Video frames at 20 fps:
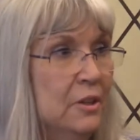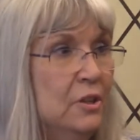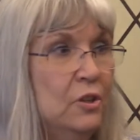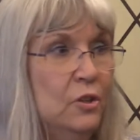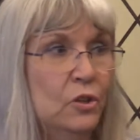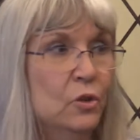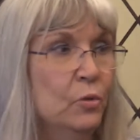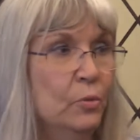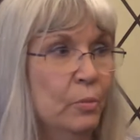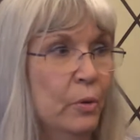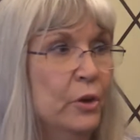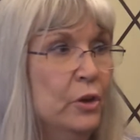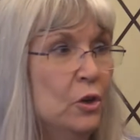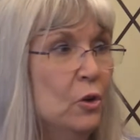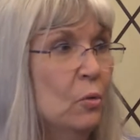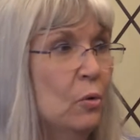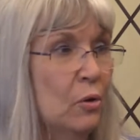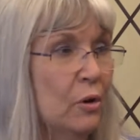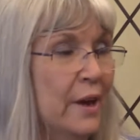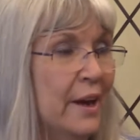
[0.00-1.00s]
where you
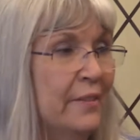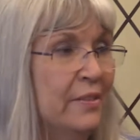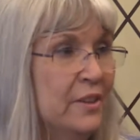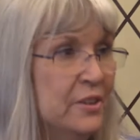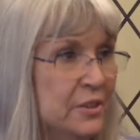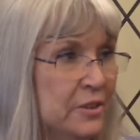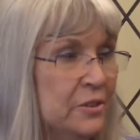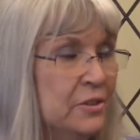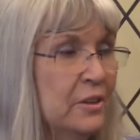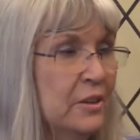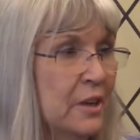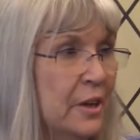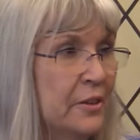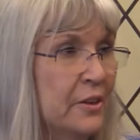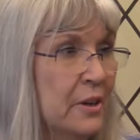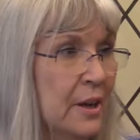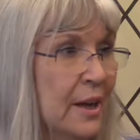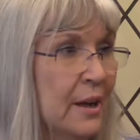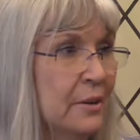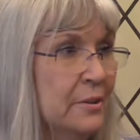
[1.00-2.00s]
were at. This is
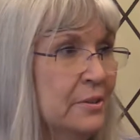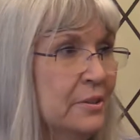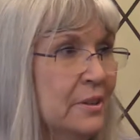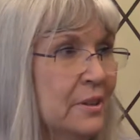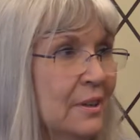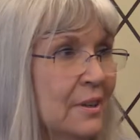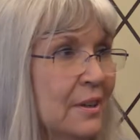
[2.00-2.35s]
another house.